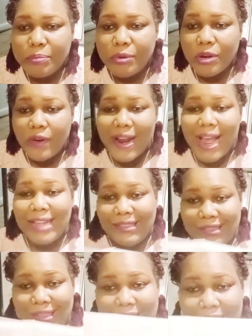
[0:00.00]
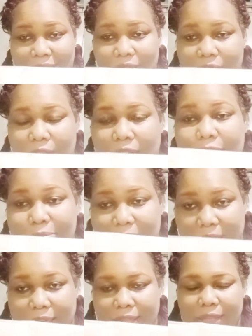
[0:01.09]
procrastinator in
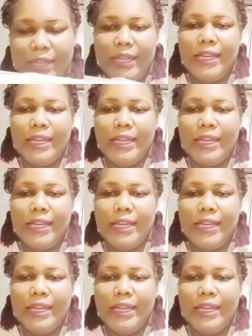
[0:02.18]
me